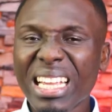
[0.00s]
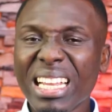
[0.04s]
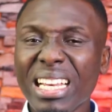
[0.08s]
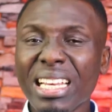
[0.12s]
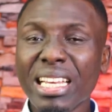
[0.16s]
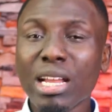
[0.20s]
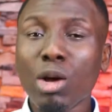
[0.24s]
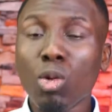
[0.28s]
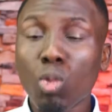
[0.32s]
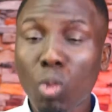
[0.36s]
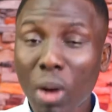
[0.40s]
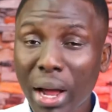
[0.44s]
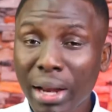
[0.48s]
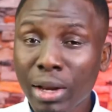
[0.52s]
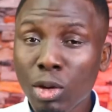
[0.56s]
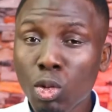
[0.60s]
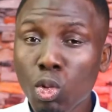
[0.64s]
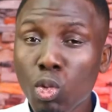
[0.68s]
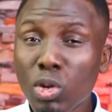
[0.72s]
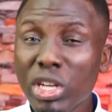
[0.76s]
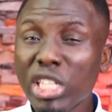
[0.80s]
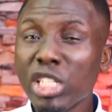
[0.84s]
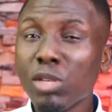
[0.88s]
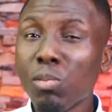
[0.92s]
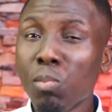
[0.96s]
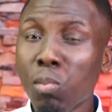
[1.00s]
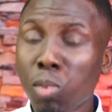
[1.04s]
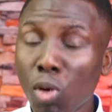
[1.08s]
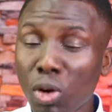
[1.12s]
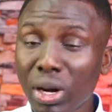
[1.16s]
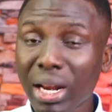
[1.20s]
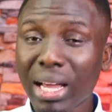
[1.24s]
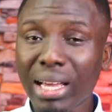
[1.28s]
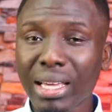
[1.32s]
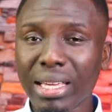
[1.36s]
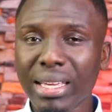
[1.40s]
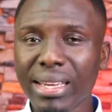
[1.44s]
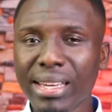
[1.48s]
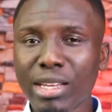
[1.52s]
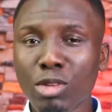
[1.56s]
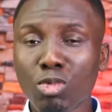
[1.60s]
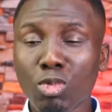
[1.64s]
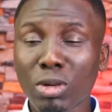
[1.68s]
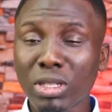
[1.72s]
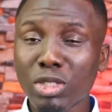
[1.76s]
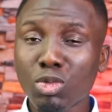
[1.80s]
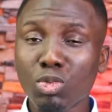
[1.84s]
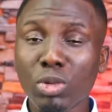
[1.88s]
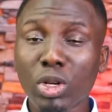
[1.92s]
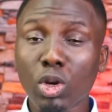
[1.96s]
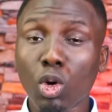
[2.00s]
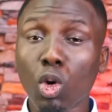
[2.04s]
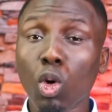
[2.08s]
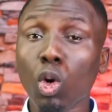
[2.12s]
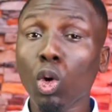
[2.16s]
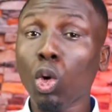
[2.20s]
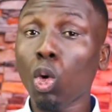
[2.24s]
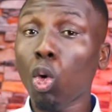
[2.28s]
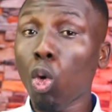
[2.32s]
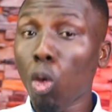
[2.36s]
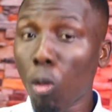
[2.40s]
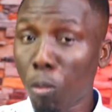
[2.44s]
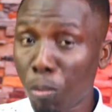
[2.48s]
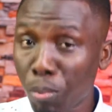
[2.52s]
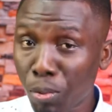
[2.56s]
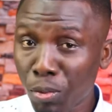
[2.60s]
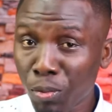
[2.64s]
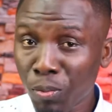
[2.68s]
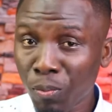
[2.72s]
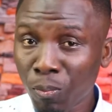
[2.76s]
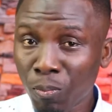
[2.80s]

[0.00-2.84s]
in the one who is born again what we call hope.